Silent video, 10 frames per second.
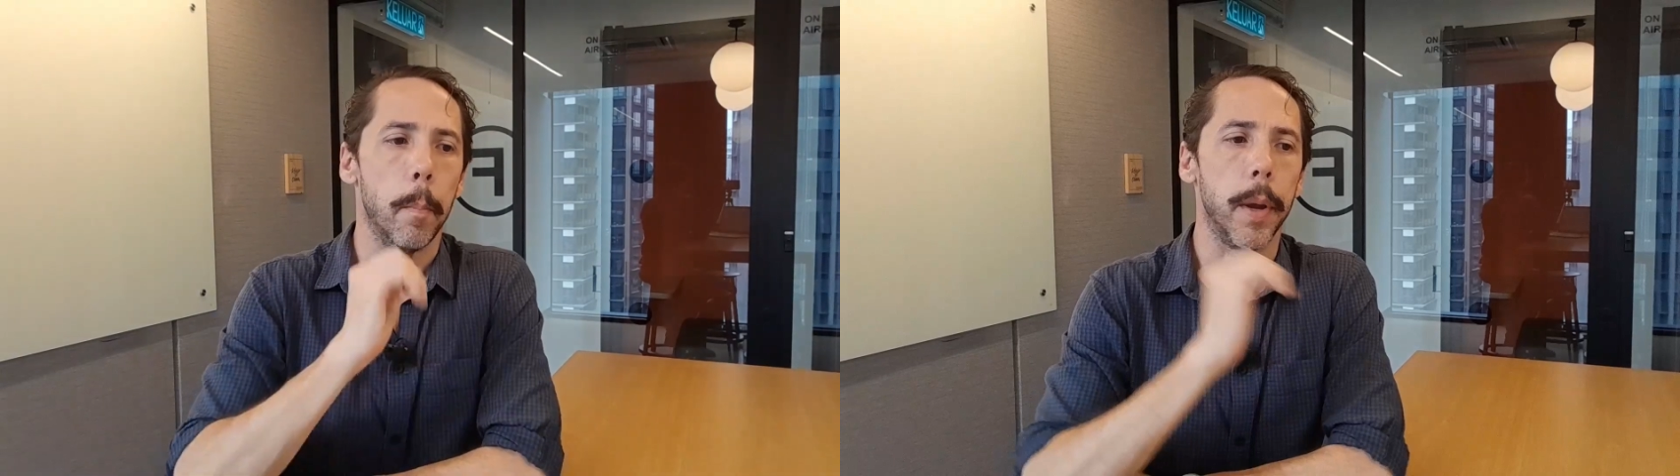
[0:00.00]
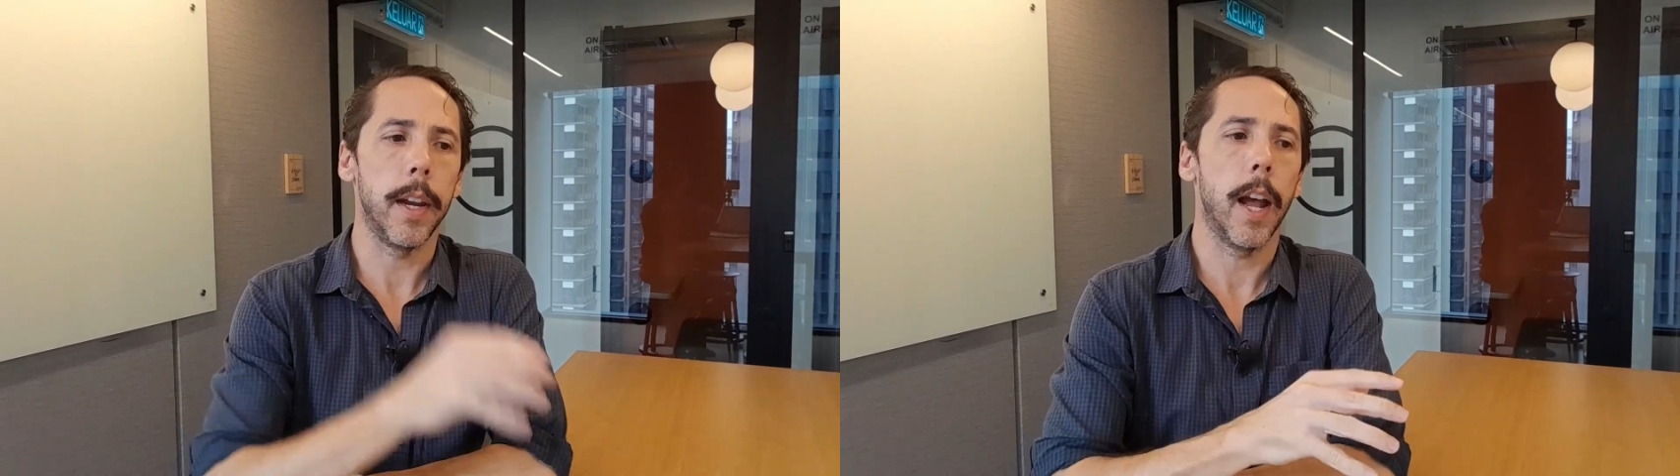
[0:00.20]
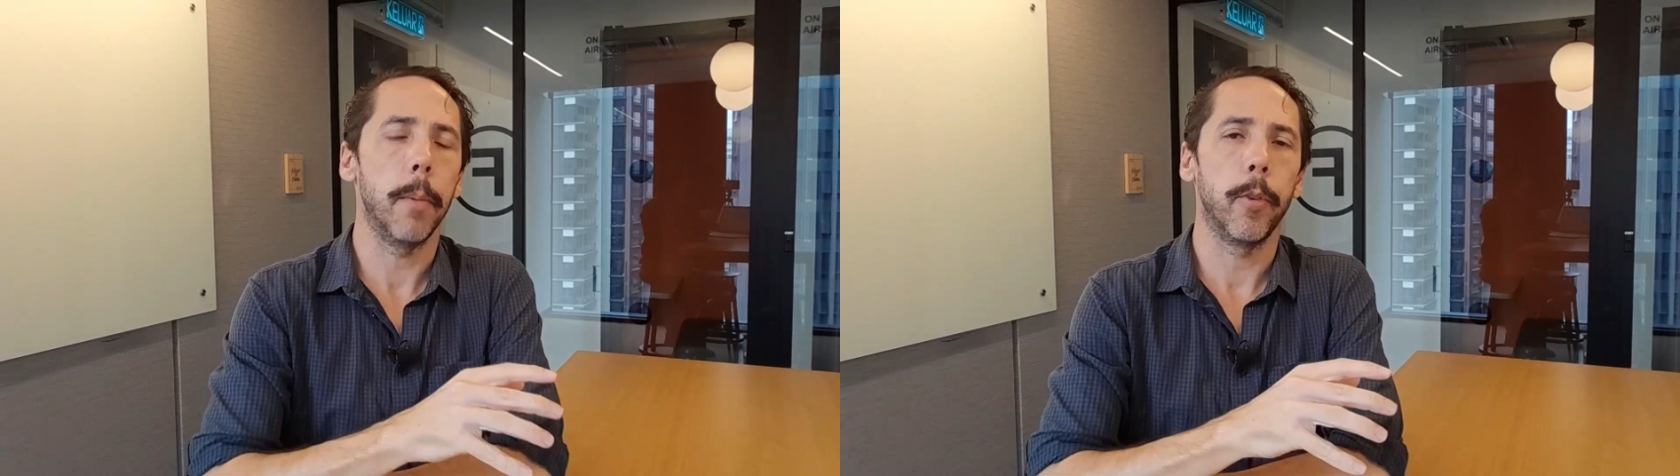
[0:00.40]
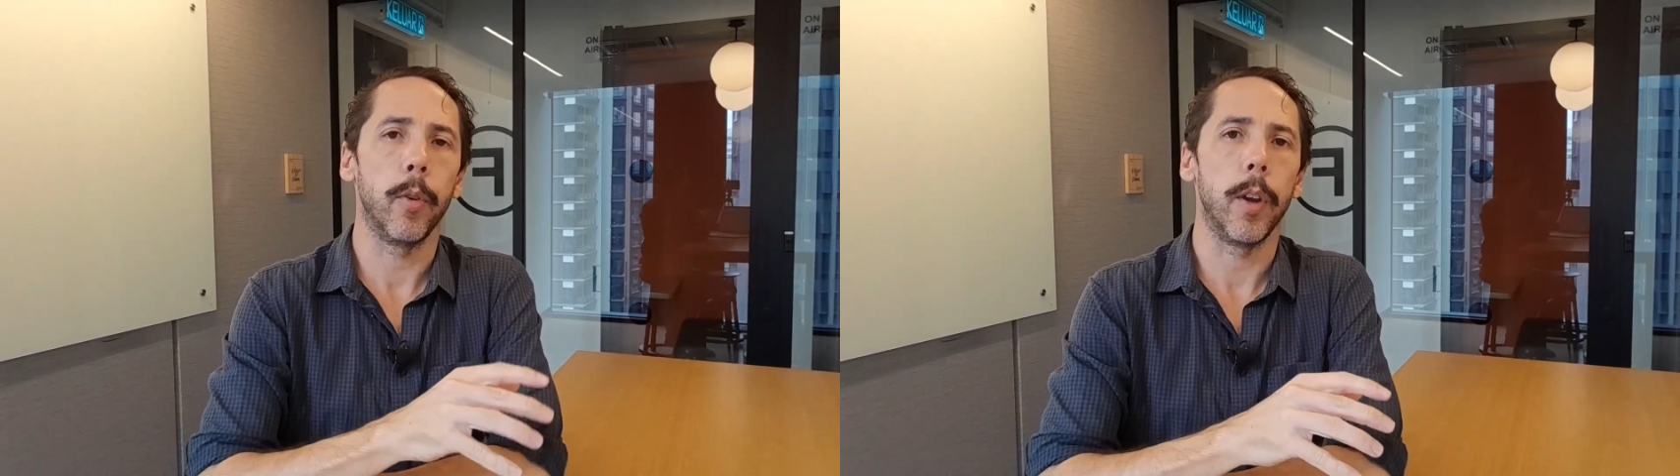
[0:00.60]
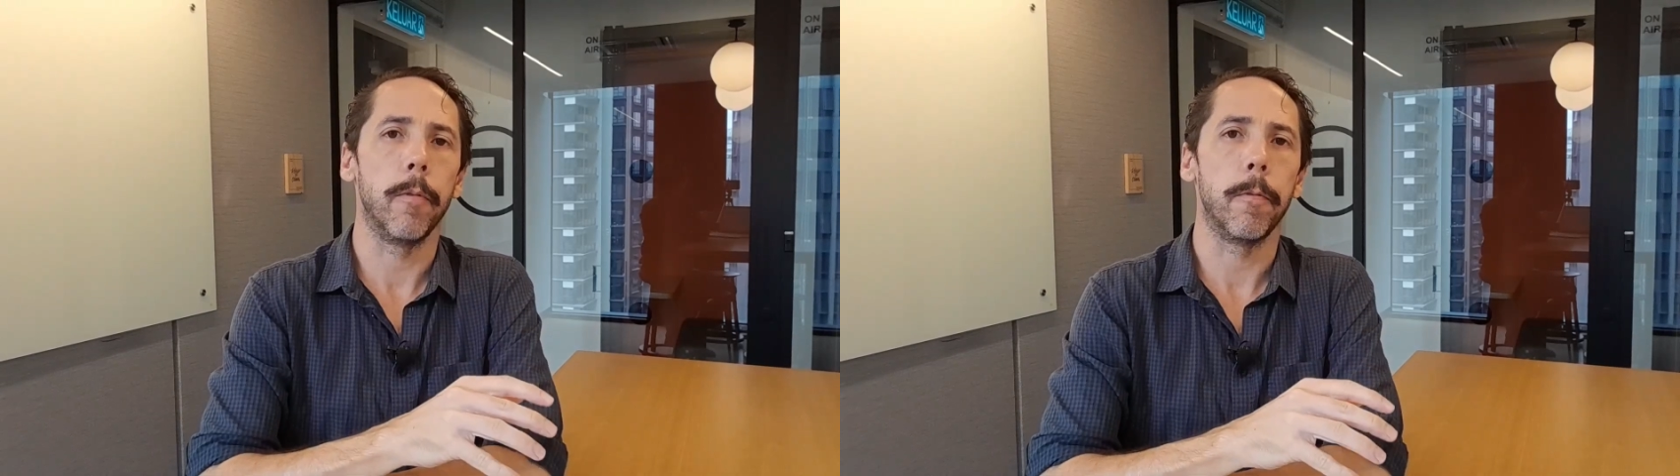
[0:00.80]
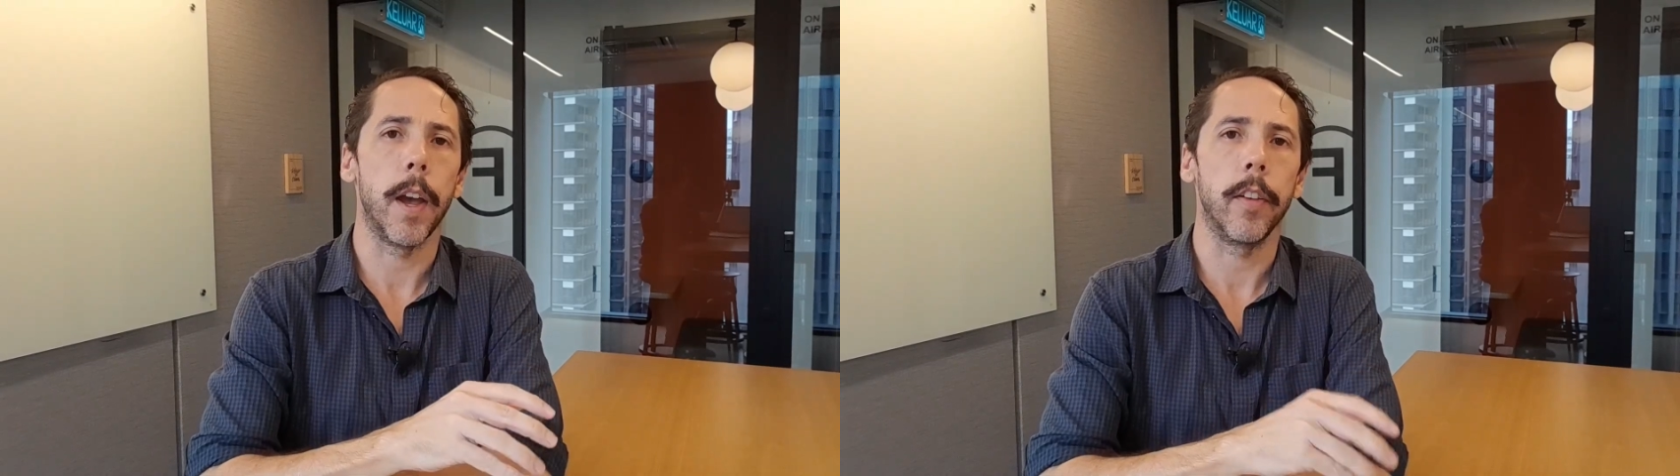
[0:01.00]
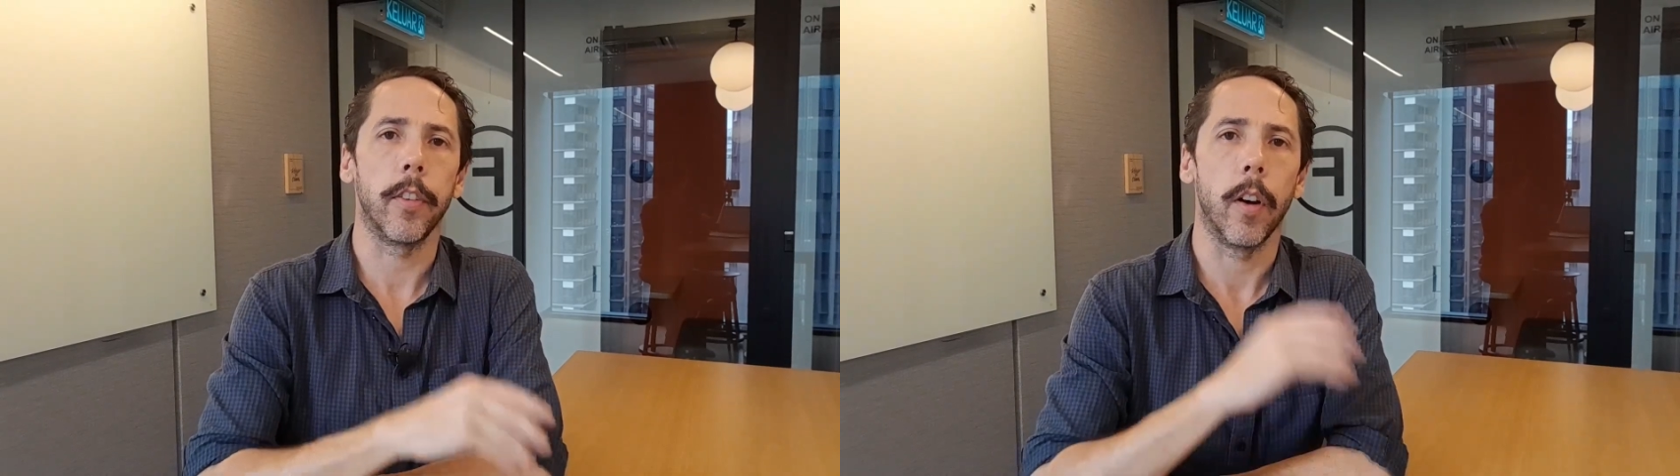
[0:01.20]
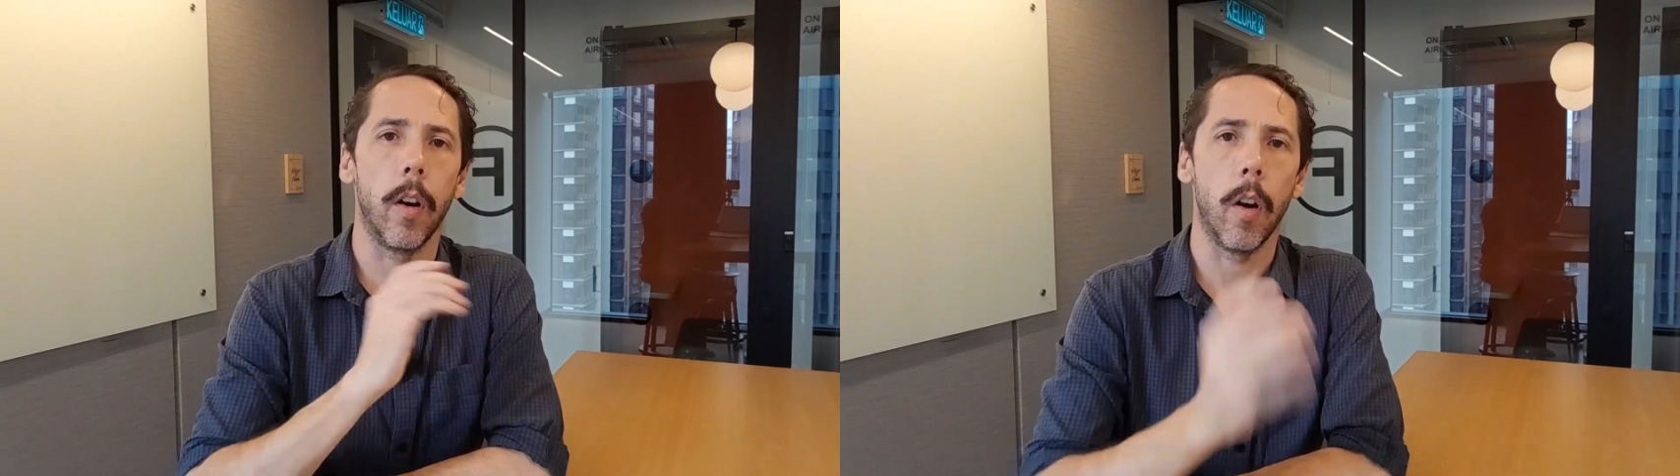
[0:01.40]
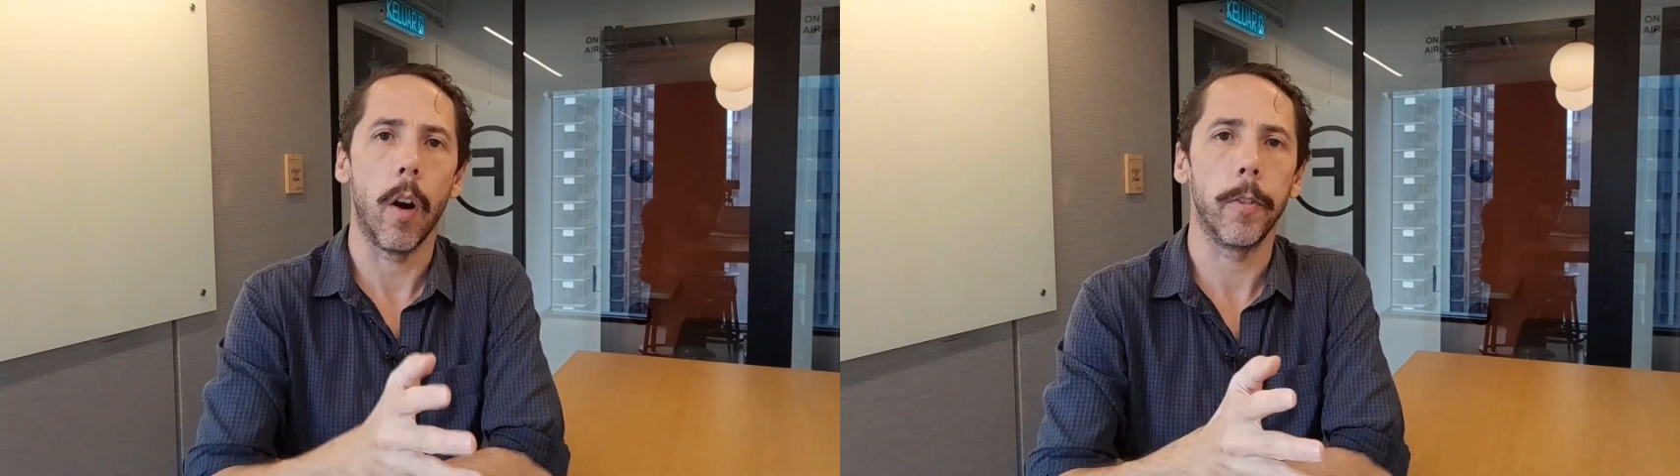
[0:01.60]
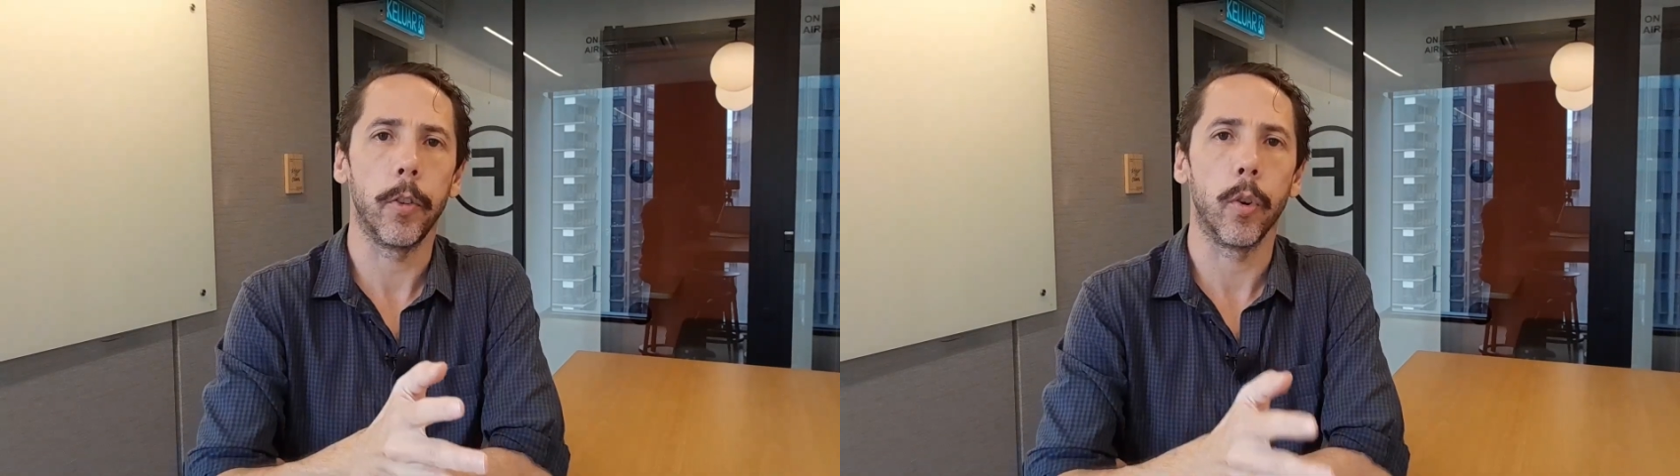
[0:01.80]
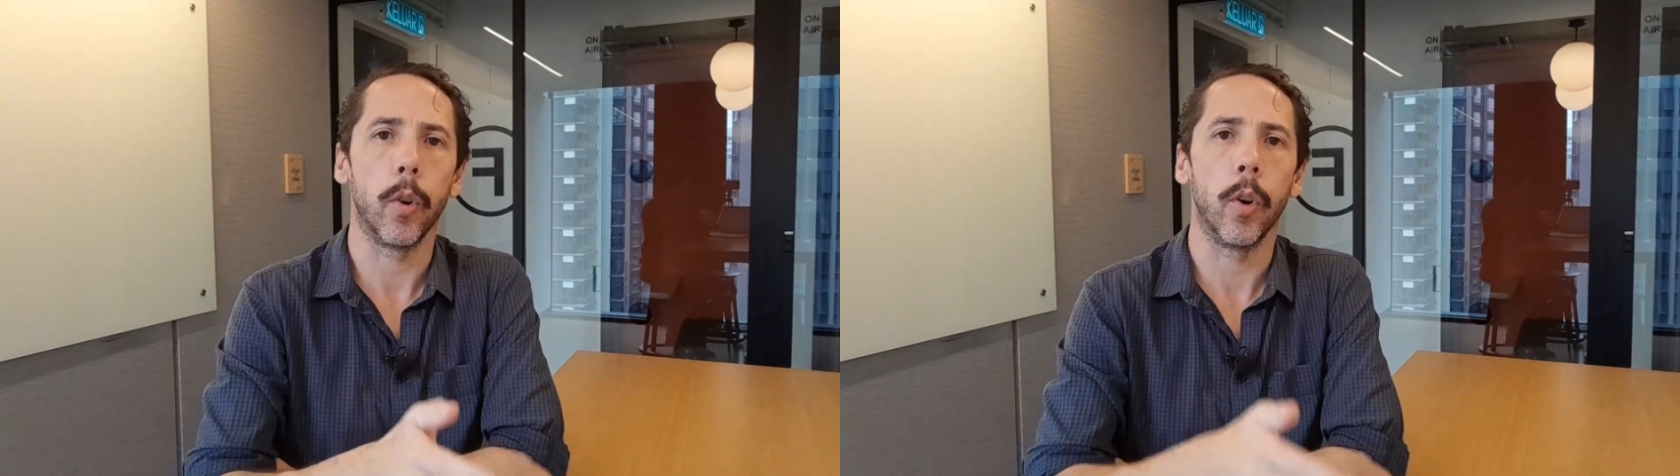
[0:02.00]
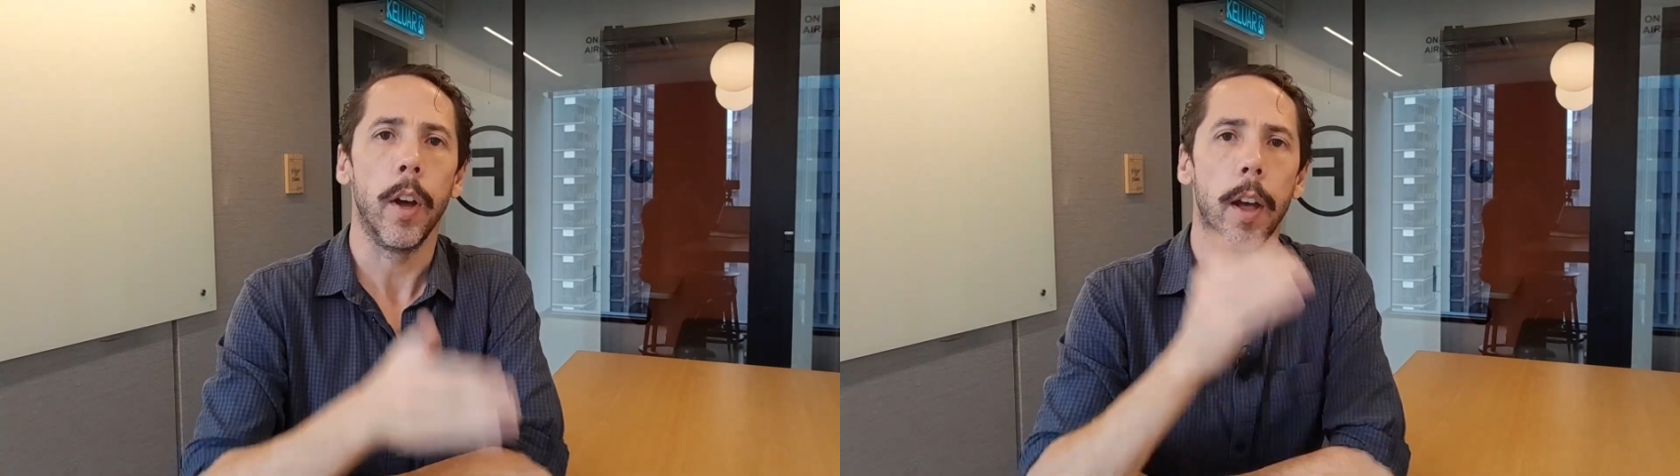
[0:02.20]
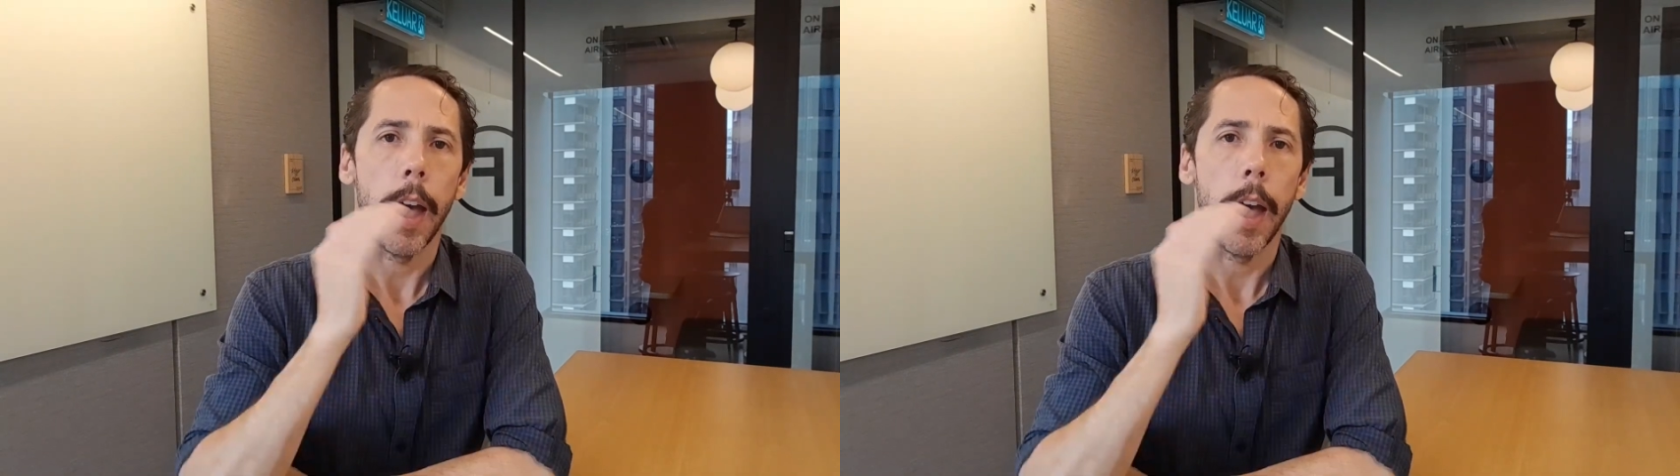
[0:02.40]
being able to invest offshore